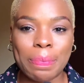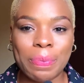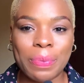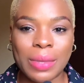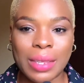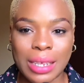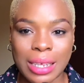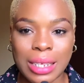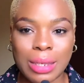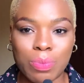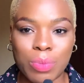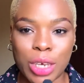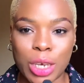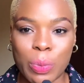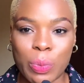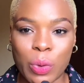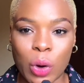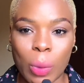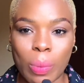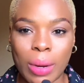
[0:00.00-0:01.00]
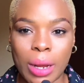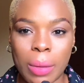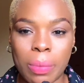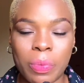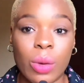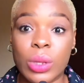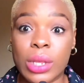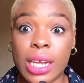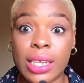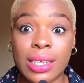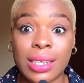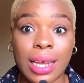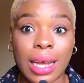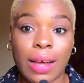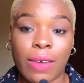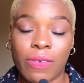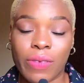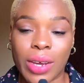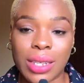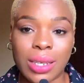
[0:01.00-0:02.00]
this big problem without it
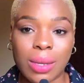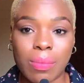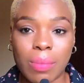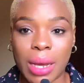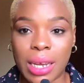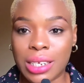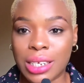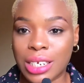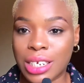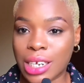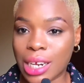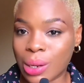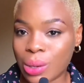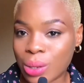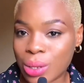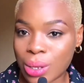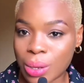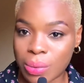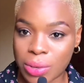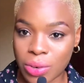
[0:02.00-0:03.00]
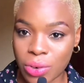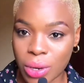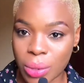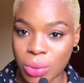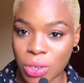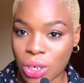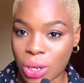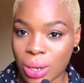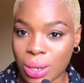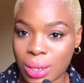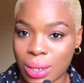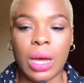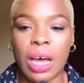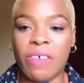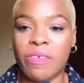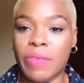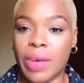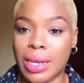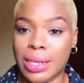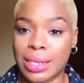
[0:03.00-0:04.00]
affecting my channel subscription,
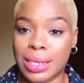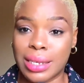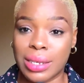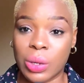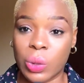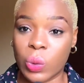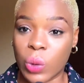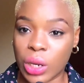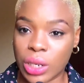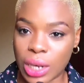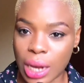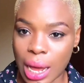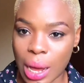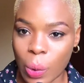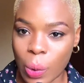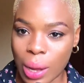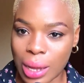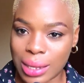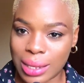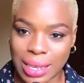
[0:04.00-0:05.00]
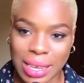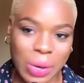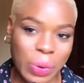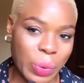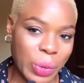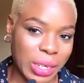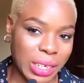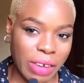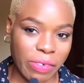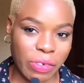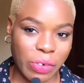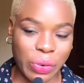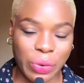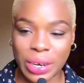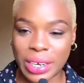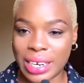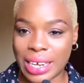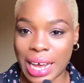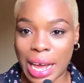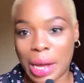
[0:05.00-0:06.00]
affecting the watch hours in which I've
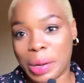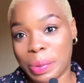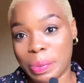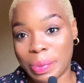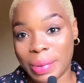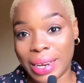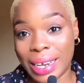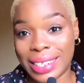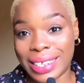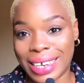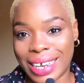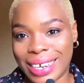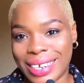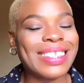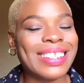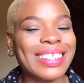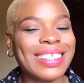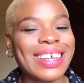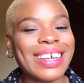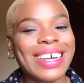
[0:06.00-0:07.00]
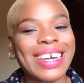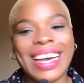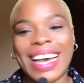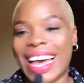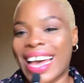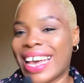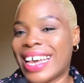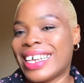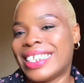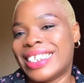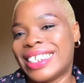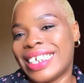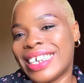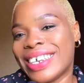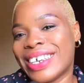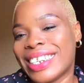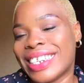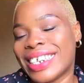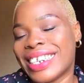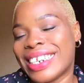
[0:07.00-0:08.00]
already accumulated. So guys, see
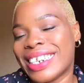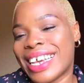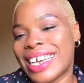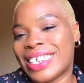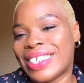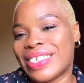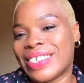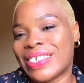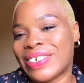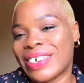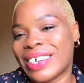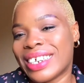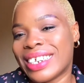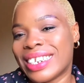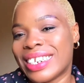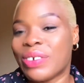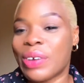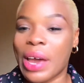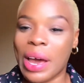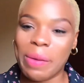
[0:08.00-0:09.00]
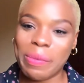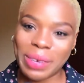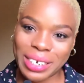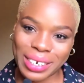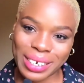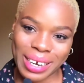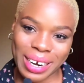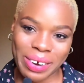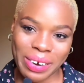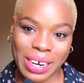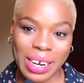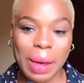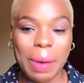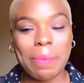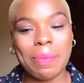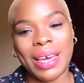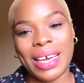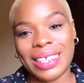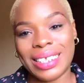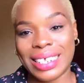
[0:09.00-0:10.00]
you on the next one. We'll be sharing
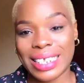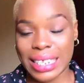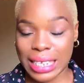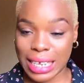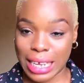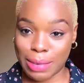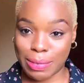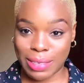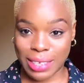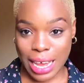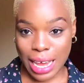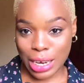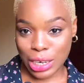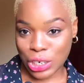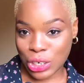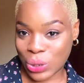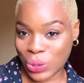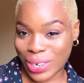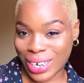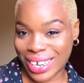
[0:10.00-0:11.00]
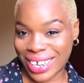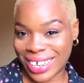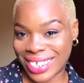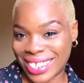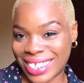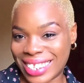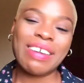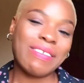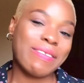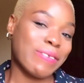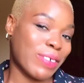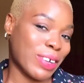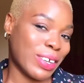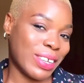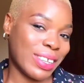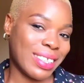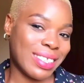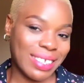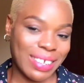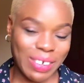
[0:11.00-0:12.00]
amazing tips and tricks for
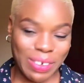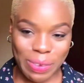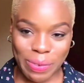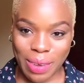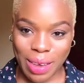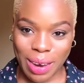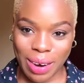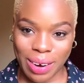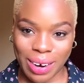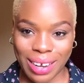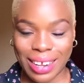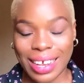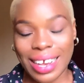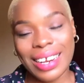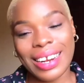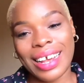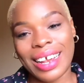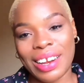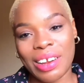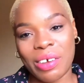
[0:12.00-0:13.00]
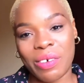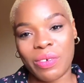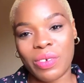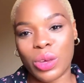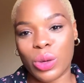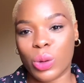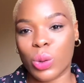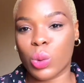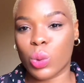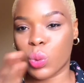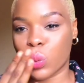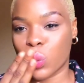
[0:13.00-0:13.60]
you to go viral, and I love you.